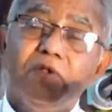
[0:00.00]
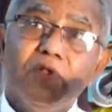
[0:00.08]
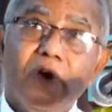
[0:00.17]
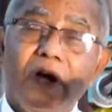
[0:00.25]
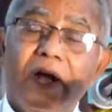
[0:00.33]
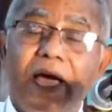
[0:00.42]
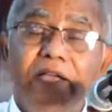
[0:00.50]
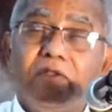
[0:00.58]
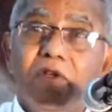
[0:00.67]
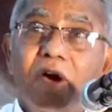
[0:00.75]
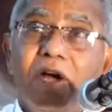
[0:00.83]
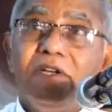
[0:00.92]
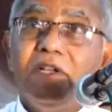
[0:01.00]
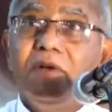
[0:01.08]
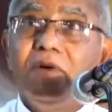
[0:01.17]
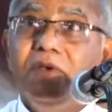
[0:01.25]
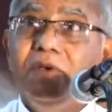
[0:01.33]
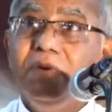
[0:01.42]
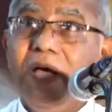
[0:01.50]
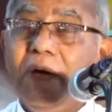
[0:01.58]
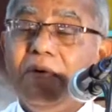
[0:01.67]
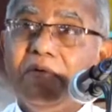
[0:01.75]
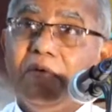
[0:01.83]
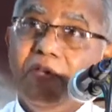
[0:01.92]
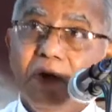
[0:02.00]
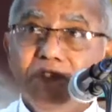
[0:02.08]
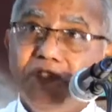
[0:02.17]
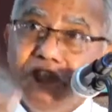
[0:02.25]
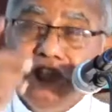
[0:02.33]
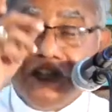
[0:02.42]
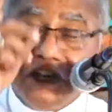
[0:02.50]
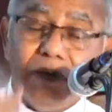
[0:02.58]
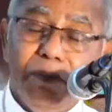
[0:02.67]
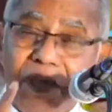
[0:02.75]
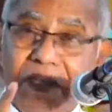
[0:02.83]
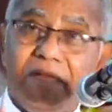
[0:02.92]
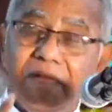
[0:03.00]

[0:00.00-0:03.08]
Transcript: I thought, you have cheated me.